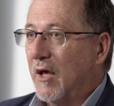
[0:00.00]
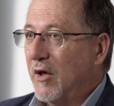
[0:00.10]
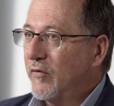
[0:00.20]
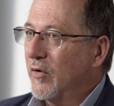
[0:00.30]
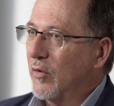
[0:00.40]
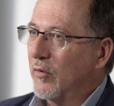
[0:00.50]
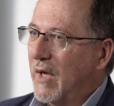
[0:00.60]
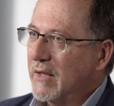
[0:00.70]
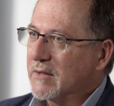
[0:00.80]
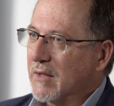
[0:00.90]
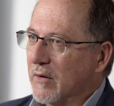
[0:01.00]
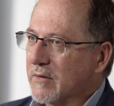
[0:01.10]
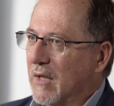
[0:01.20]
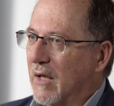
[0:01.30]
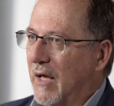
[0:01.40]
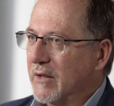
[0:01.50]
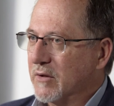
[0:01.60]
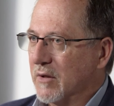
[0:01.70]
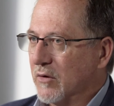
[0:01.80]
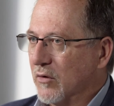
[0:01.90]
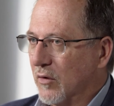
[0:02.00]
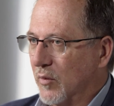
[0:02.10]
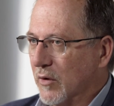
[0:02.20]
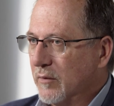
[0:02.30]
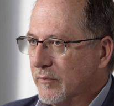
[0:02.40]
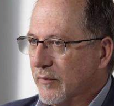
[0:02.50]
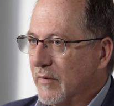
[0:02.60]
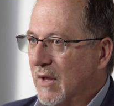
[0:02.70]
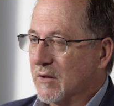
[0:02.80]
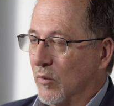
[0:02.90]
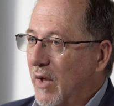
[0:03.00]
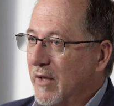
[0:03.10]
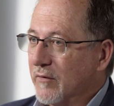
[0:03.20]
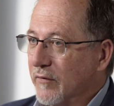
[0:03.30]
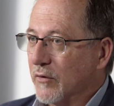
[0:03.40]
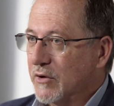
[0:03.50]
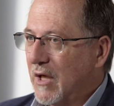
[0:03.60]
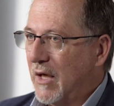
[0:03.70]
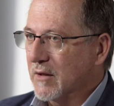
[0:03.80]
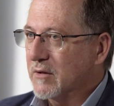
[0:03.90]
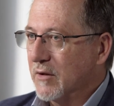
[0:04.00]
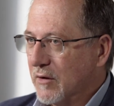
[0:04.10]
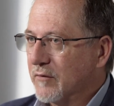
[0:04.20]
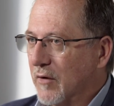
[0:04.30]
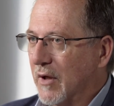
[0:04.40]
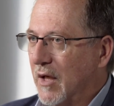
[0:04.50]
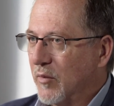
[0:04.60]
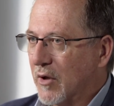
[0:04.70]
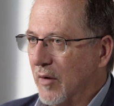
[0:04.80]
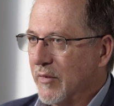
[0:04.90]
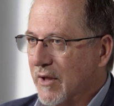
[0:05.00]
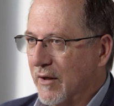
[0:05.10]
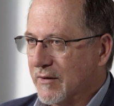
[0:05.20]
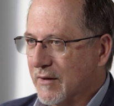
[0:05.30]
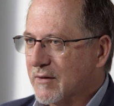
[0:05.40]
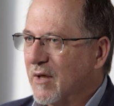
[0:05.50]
If your red cells are larger than normal, there's a 1 in 4 chance you've got haemochromatosis.